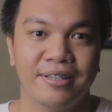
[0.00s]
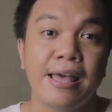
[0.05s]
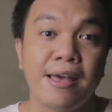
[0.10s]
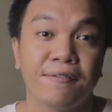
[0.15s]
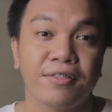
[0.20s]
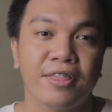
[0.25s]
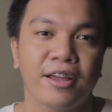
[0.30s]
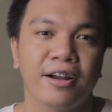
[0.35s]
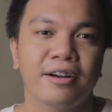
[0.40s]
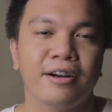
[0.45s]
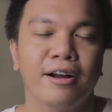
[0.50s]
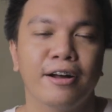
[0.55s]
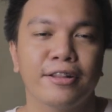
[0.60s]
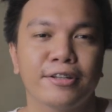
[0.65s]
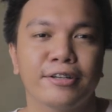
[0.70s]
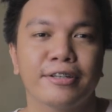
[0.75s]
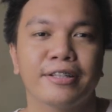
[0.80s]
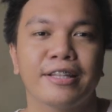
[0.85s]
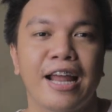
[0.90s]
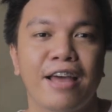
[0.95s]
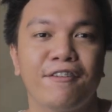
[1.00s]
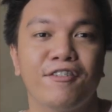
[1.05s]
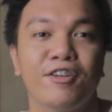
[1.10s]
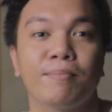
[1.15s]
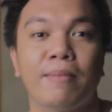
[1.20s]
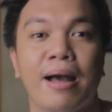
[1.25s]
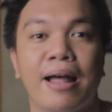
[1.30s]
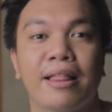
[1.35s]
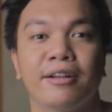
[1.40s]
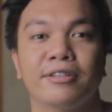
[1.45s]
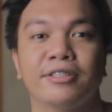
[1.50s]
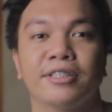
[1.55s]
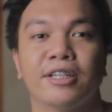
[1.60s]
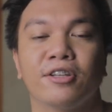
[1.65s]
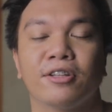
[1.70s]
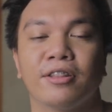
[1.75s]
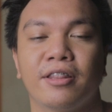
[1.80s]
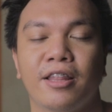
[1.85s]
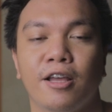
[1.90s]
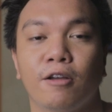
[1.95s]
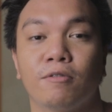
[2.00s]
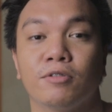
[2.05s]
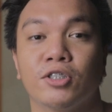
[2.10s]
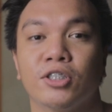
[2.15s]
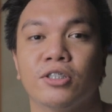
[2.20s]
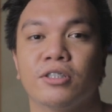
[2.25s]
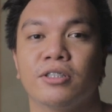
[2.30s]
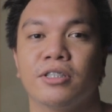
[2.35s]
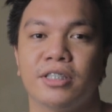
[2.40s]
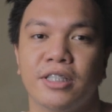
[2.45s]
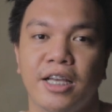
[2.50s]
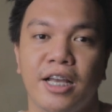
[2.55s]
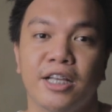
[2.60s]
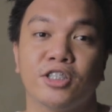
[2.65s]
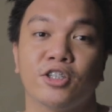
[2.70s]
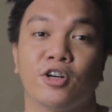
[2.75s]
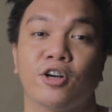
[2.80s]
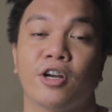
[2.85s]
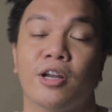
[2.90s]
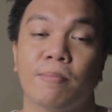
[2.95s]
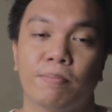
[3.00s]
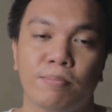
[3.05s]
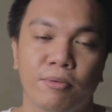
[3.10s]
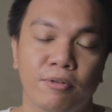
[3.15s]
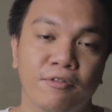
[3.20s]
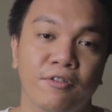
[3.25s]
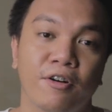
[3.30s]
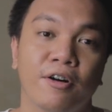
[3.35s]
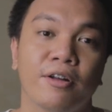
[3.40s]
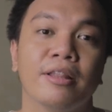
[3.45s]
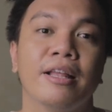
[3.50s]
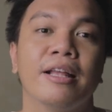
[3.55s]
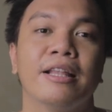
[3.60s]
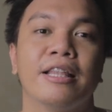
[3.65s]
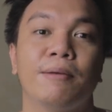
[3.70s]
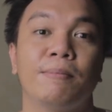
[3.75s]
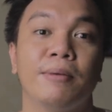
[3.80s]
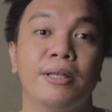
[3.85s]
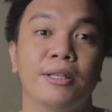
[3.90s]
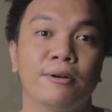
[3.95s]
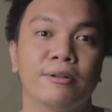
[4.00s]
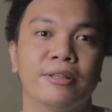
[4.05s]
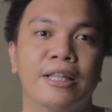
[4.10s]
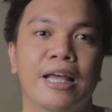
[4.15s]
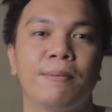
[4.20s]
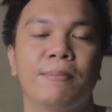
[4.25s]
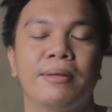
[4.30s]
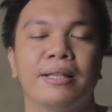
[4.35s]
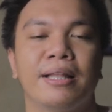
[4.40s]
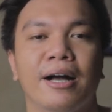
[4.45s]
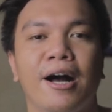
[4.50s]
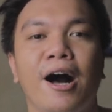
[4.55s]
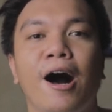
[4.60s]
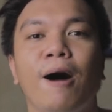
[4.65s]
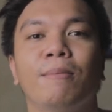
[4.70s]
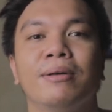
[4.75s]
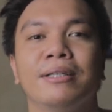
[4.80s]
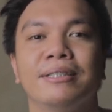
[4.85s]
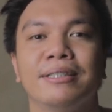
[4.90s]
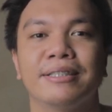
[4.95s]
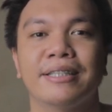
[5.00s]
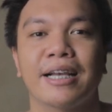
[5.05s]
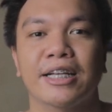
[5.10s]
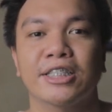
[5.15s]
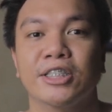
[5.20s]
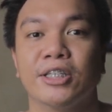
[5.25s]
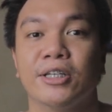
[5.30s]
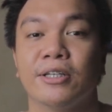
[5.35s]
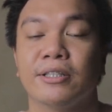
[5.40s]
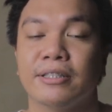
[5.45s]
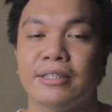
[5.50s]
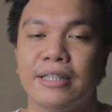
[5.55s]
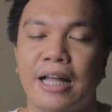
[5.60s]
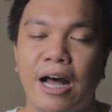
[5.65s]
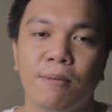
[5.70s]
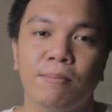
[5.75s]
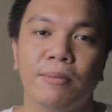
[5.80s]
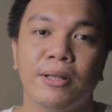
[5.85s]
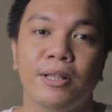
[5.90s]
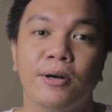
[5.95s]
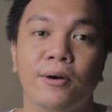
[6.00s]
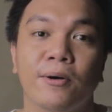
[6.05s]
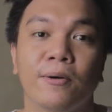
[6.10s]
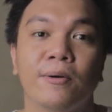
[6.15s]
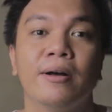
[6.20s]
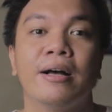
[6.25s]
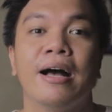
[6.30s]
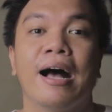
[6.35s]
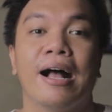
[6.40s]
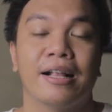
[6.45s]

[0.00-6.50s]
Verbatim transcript: If there are other driving manners that you think we should change or improve on, let me know them in the comments section down below.